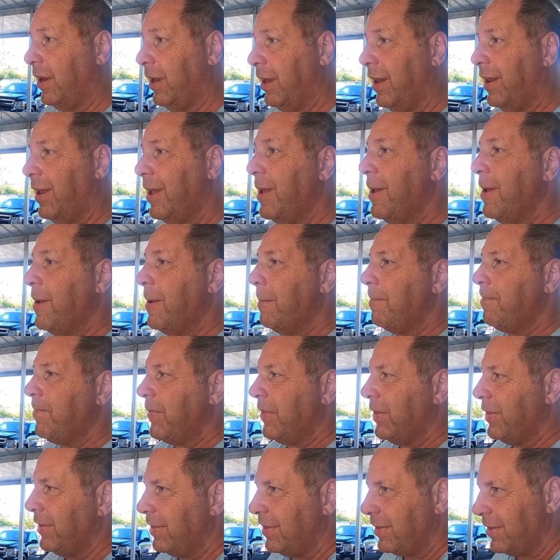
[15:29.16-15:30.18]
in it. Yeah, this is for
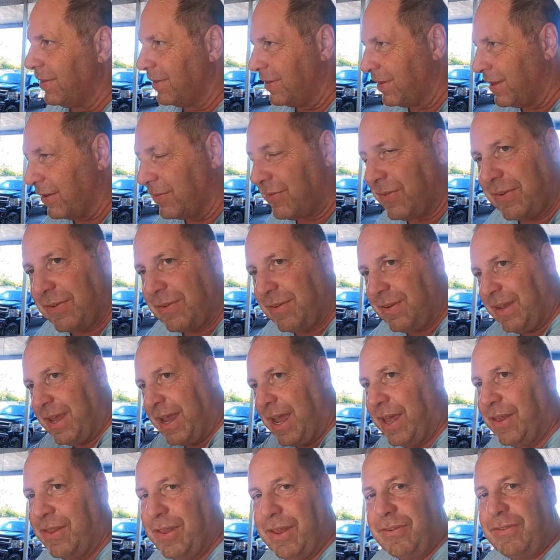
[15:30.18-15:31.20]
that. This, this is,
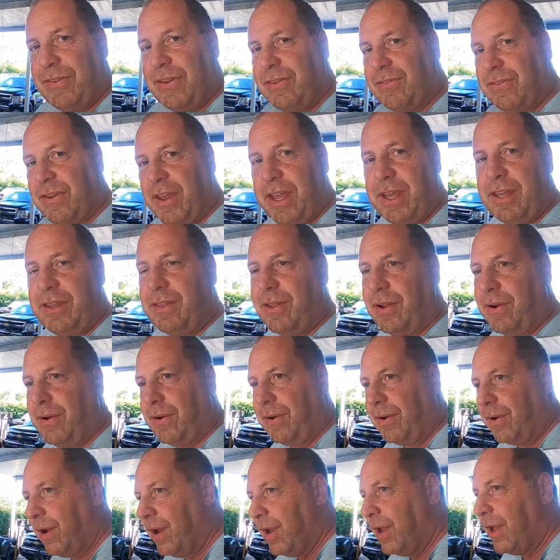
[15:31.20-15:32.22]
yeah, this is like
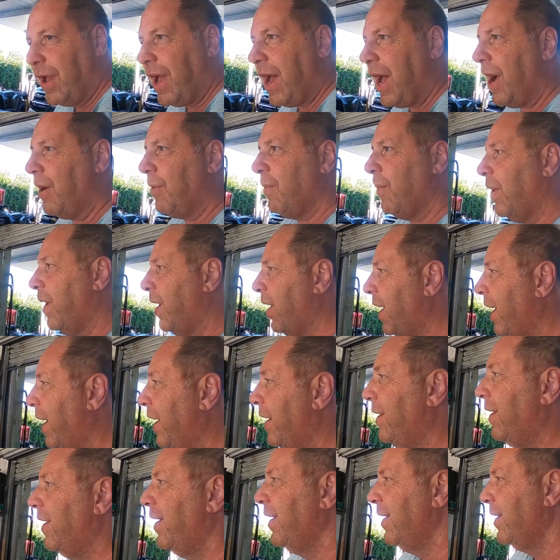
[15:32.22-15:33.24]
their hot
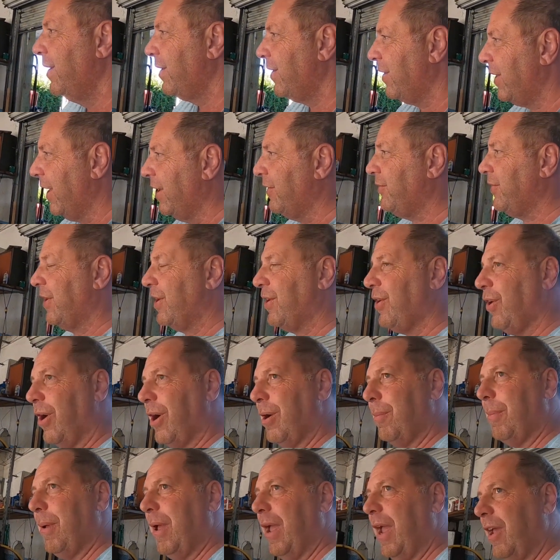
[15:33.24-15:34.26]
rod classic
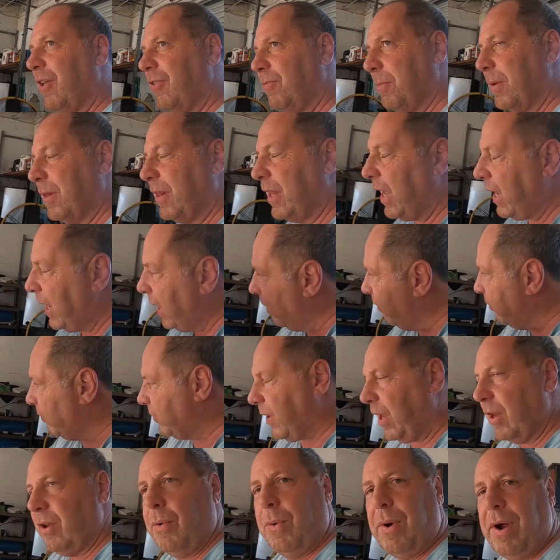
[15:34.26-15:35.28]
car bays, but they
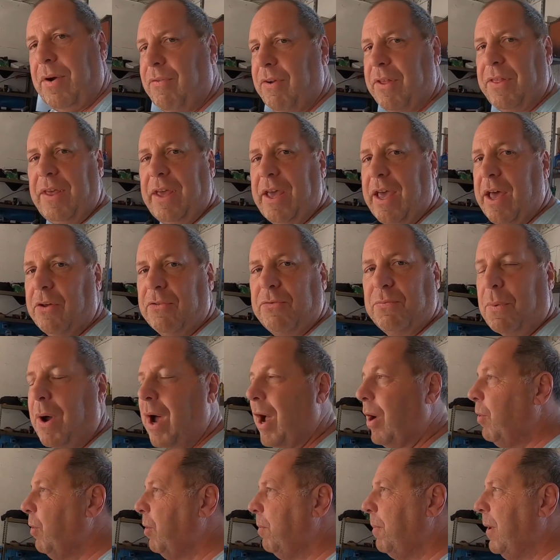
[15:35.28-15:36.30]
have they do everything else.
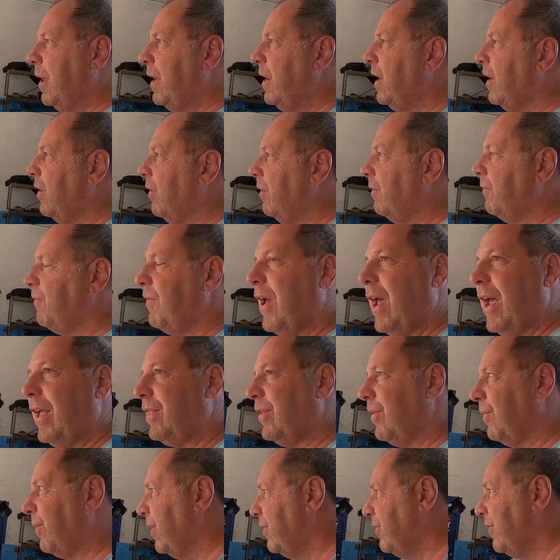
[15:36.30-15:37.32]
Why we've been here, in
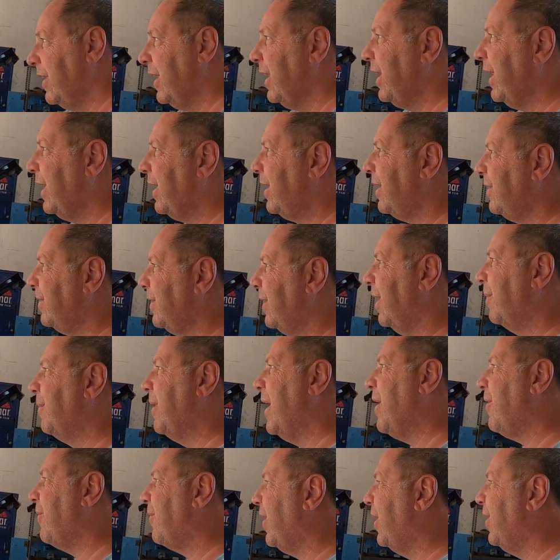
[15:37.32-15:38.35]
fact, the reason he didn't come
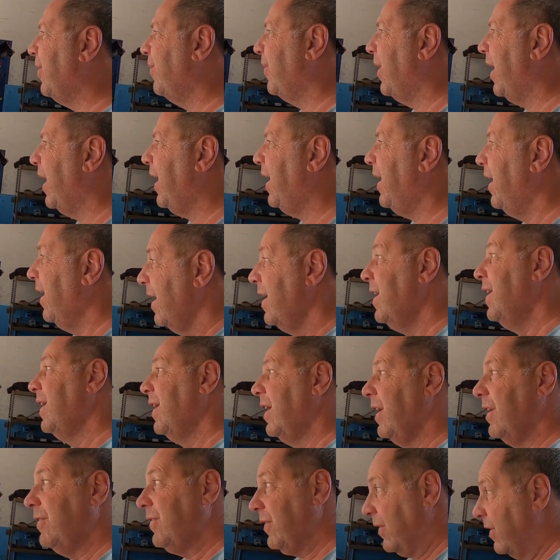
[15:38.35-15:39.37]
out right away
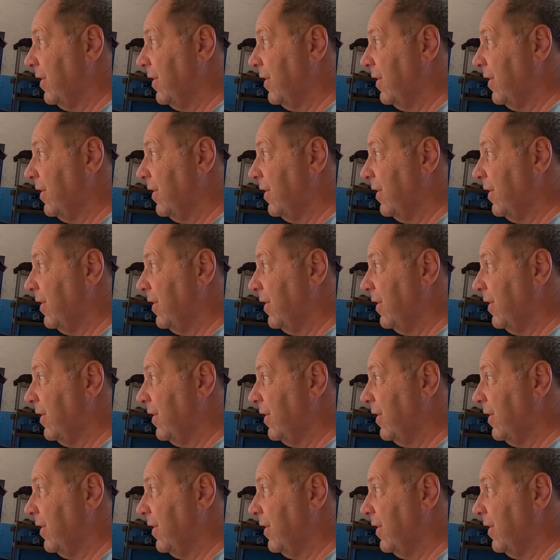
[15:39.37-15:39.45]
is